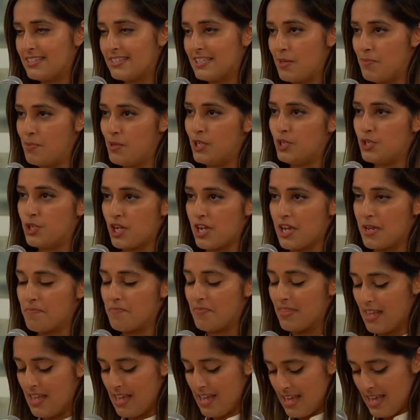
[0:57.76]
CPG.
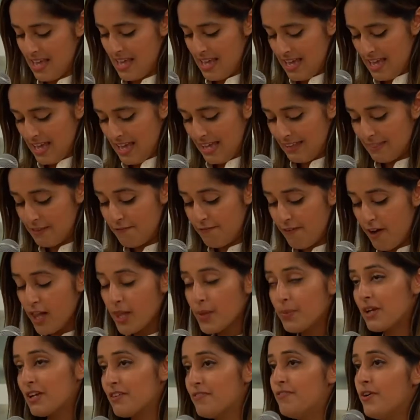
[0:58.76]
And the
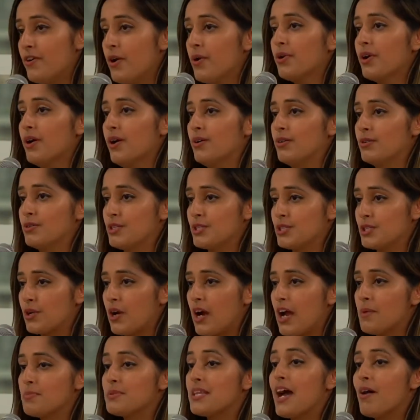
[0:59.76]
following photo
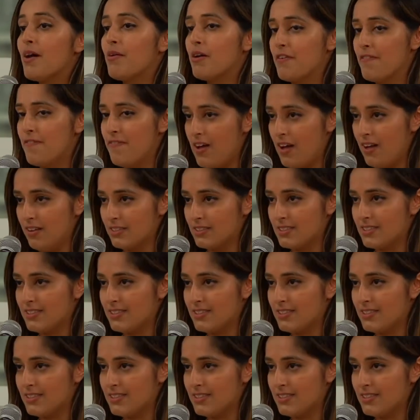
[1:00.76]
describes how I felt